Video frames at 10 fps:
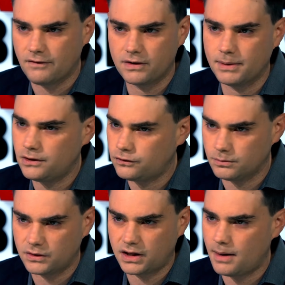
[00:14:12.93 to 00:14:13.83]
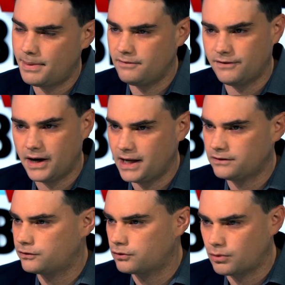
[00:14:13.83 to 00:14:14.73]
Everybody assumes the campaign
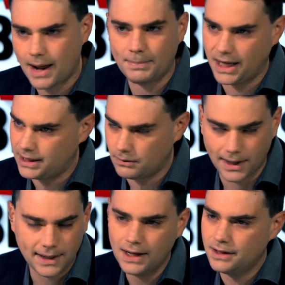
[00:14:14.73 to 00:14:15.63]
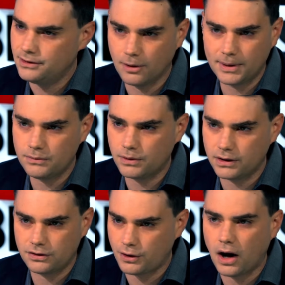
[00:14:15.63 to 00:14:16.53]
finance is crap anyway. Nobody
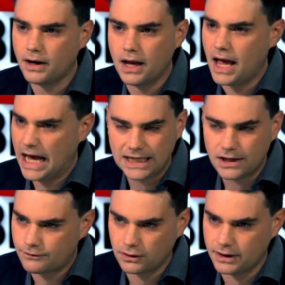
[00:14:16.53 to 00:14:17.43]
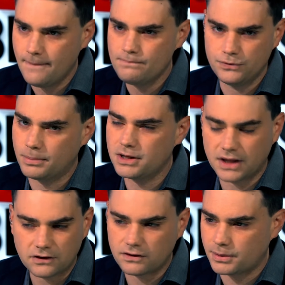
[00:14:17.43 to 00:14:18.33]
really thought any differently. Nobody
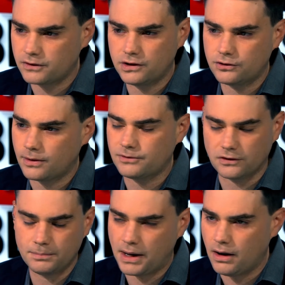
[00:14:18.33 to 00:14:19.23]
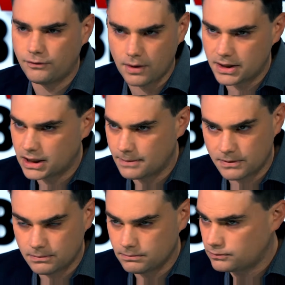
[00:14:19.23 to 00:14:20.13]
thinks that President Trump doesn't pay off women to
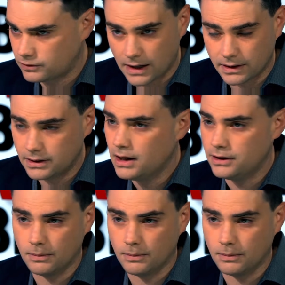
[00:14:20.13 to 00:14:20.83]
keep them silent.